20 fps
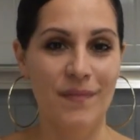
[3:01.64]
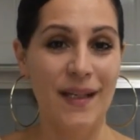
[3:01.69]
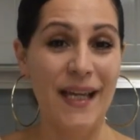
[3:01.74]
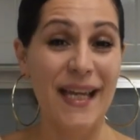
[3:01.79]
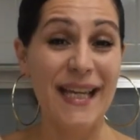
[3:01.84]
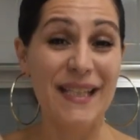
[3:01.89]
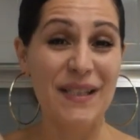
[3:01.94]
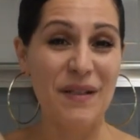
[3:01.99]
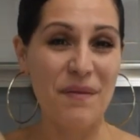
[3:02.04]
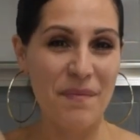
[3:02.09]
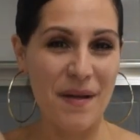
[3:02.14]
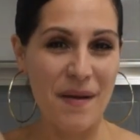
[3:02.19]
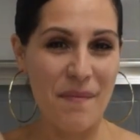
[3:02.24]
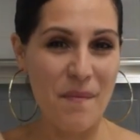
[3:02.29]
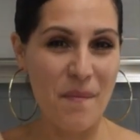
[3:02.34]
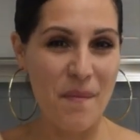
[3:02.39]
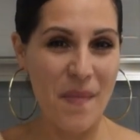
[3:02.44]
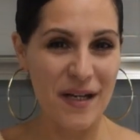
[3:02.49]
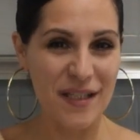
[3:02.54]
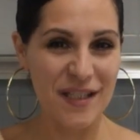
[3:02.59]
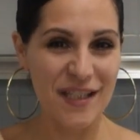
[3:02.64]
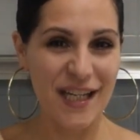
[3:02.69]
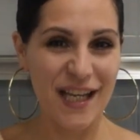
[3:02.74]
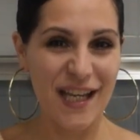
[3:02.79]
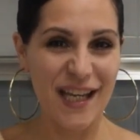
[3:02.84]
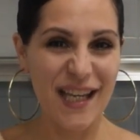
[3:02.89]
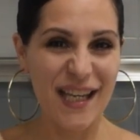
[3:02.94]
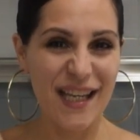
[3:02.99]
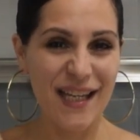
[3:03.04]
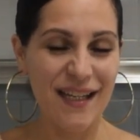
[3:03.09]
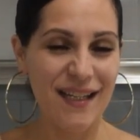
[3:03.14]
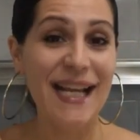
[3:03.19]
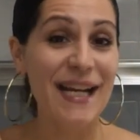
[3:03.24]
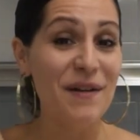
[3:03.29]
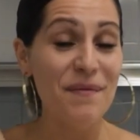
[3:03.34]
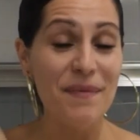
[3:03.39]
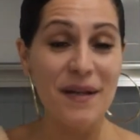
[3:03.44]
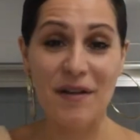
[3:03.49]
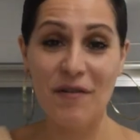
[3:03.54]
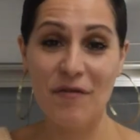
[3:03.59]
It's a bit mushy, a little
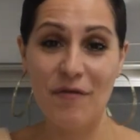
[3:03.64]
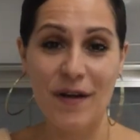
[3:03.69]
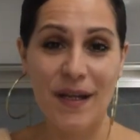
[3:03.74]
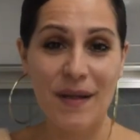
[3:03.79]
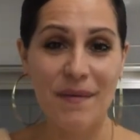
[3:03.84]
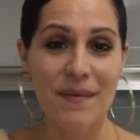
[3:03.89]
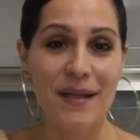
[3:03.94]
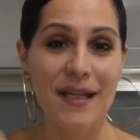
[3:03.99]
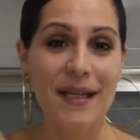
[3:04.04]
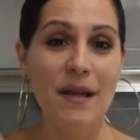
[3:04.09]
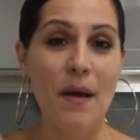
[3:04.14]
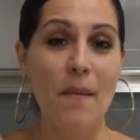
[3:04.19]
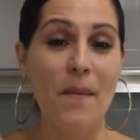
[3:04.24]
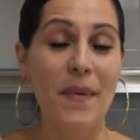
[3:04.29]
bit creamy, and